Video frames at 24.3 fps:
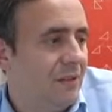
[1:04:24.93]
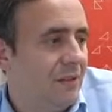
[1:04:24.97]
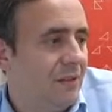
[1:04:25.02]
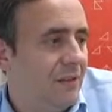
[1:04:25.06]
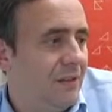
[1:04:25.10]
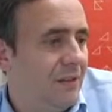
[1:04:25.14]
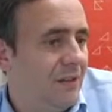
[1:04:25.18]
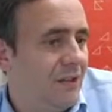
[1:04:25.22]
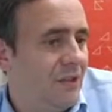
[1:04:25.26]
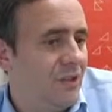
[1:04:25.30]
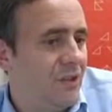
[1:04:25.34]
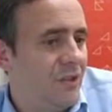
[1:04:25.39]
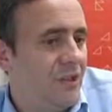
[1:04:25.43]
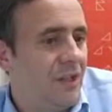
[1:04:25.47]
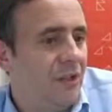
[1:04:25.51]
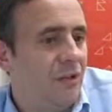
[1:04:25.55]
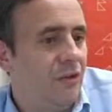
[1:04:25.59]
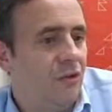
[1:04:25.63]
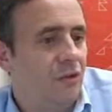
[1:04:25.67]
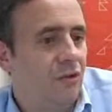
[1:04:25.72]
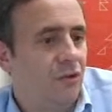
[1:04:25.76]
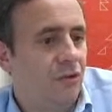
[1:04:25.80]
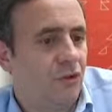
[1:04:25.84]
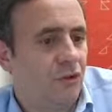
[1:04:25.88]
the
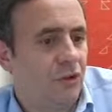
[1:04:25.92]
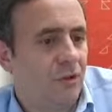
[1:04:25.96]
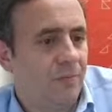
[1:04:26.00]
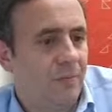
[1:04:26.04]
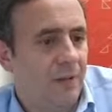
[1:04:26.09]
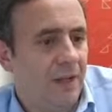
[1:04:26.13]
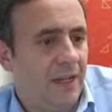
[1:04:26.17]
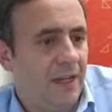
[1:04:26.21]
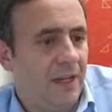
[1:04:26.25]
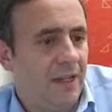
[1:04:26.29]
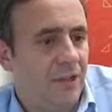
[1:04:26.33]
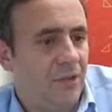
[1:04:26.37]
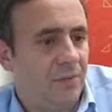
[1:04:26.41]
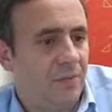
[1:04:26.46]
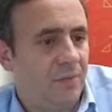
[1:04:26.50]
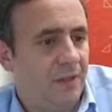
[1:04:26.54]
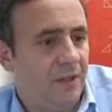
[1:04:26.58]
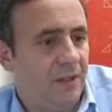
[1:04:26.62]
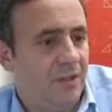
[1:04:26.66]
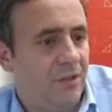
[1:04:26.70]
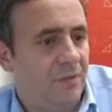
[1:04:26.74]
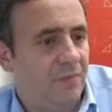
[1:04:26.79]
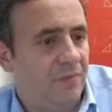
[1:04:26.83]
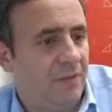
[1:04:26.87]
censorship
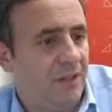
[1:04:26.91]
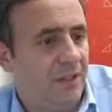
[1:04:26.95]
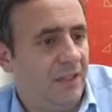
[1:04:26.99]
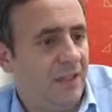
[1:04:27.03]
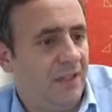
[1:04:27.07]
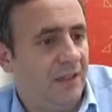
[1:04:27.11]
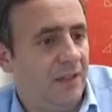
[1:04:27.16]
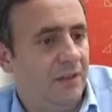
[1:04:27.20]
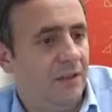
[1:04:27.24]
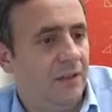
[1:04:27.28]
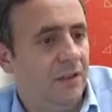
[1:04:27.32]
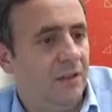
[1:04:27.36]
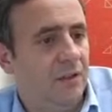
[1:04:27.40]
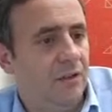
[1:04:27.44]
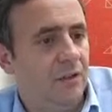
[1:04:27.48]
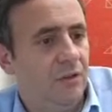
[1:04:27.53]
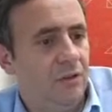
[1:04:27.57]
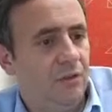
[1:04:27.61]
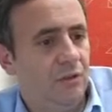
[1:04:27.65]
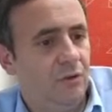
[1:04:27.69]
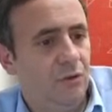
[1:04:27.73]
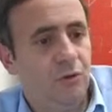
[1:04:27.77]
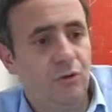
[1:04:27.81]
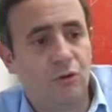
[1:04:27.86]
aspects being
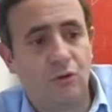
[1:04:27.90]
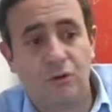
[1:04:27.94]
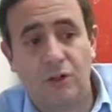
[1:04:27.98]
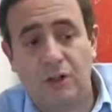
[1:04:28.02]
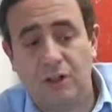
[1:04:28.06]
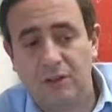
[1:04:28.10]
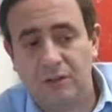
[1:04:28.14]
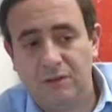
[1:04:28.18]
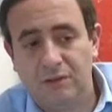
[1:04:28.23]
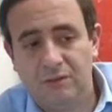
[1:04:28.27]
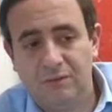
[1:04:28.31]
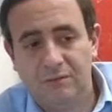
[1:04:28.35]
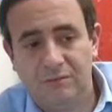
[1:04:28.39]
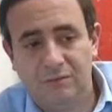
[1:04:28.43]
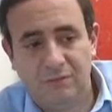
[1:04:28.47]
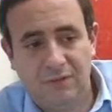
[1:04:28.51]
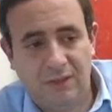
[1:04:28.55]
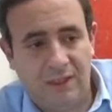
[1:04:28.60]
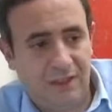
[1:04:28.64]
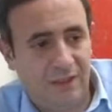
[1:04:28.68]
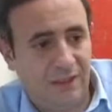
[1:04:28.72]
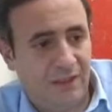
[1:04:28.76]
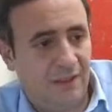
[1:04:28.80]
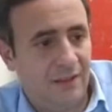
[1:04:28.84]
too strong,
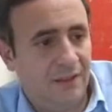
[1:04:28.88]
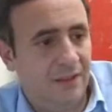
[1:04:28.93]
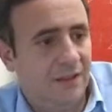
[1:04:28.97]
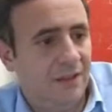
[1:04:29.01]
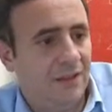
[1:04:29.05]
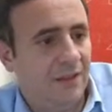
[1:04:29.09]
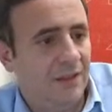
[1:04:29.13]
right? Like